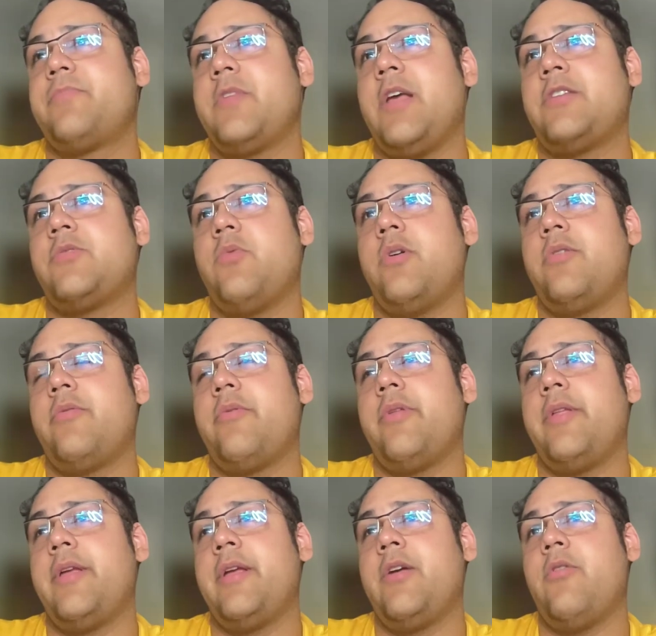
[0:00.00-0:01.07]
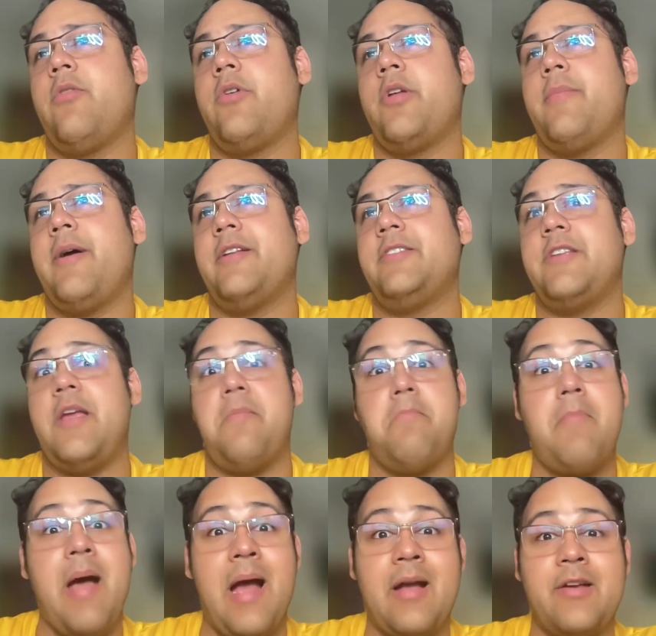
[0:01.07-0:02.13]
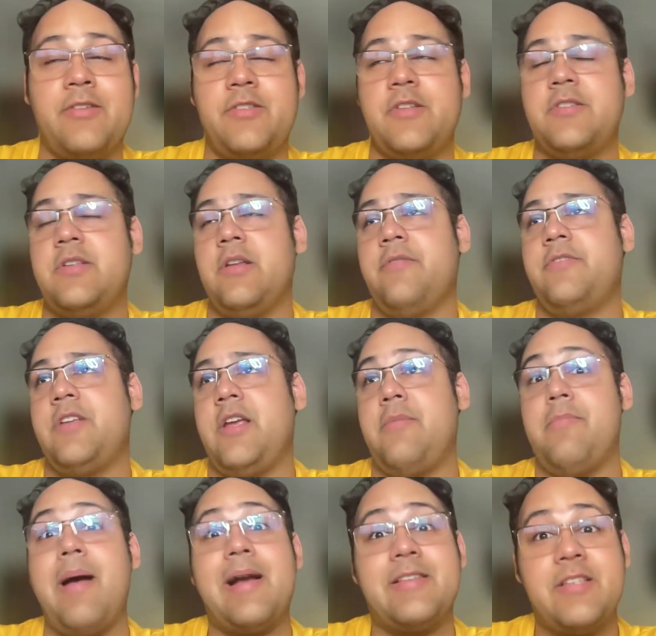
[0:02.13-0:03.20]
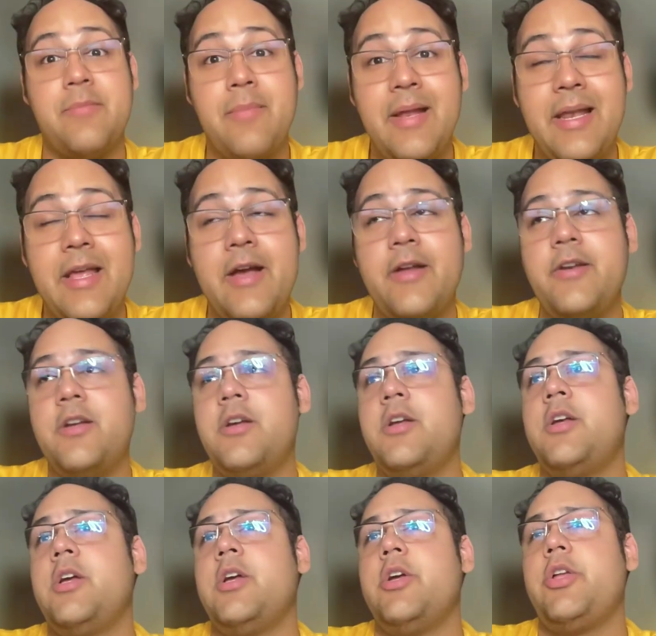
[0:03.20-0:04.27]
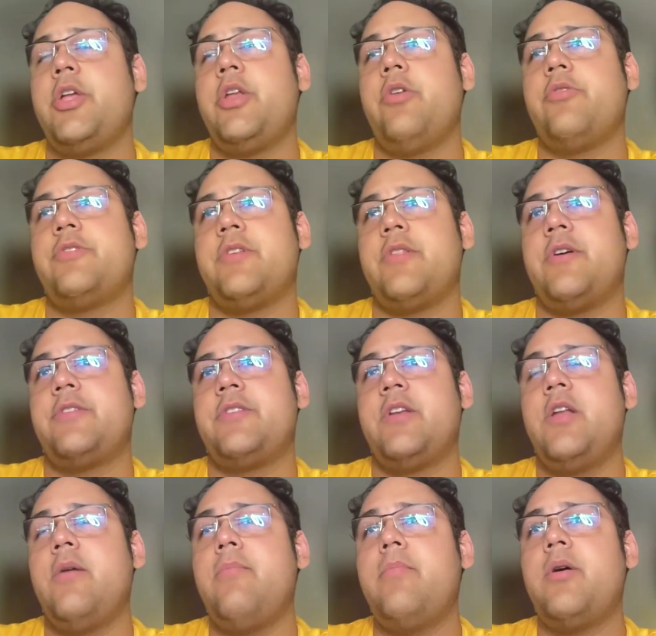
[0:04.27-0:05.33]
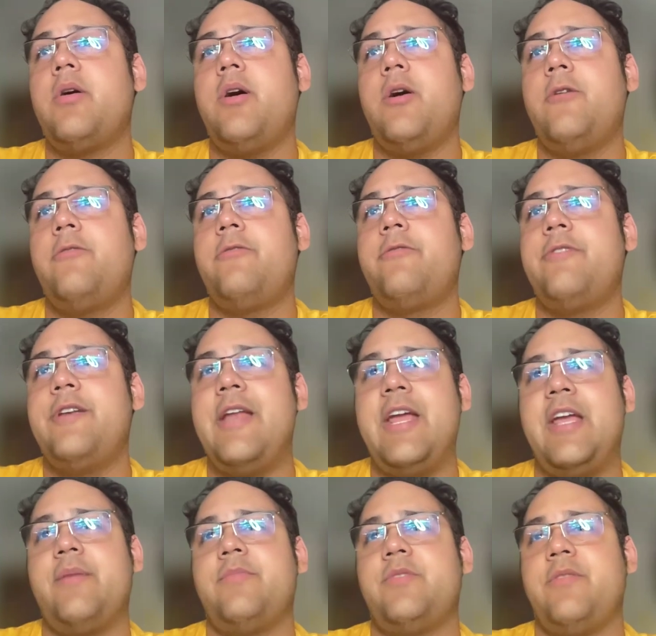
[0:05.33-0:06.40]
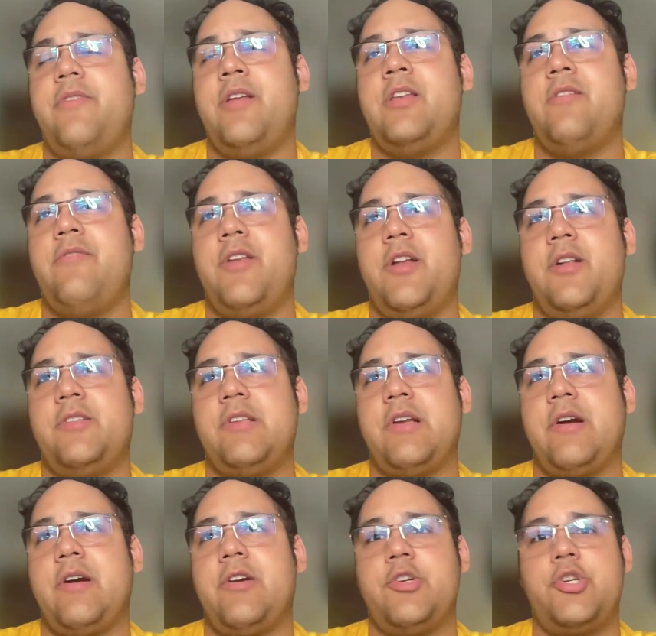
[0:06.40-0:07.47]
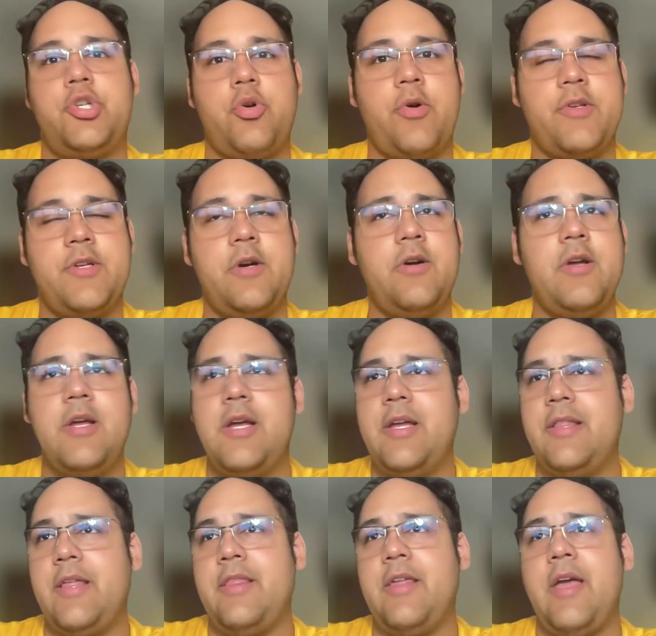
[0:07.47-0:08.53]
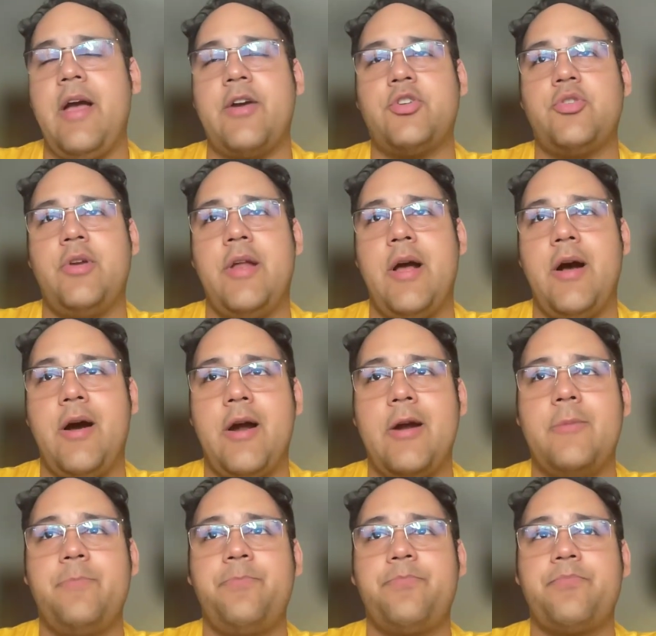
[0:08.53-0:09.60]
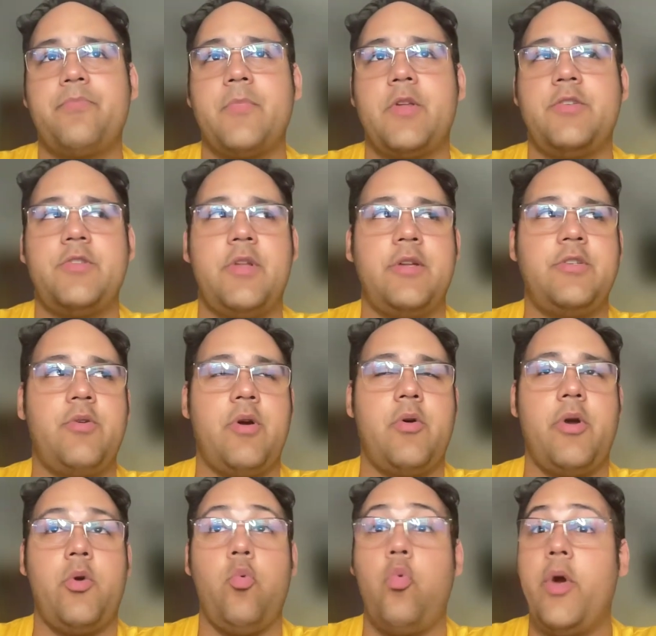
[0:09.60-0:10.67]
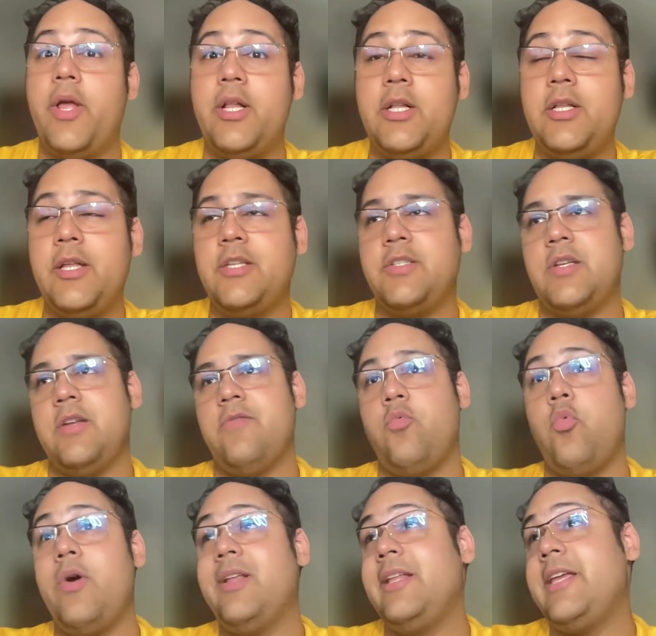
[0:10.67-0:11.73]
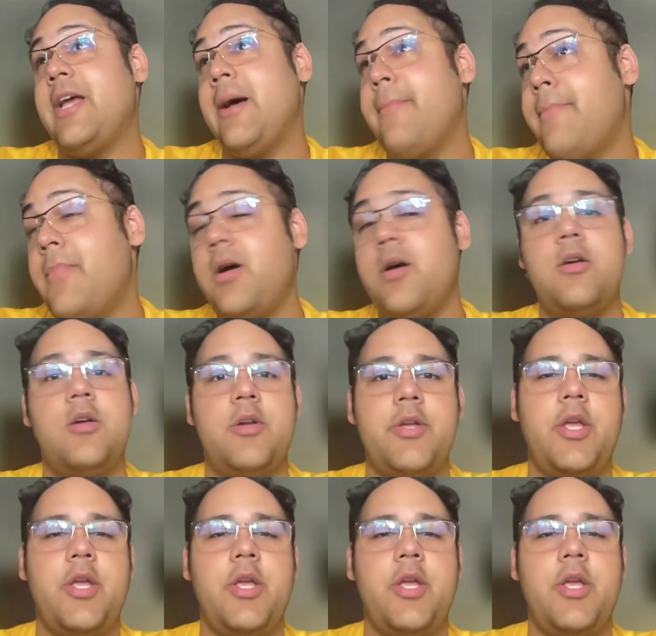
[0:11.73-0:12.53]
That's one thing. Or you might say Max instead of saying Maximilian. So there's a number of names of individuals that are shorter than they actually are. So that you are Will instead of William.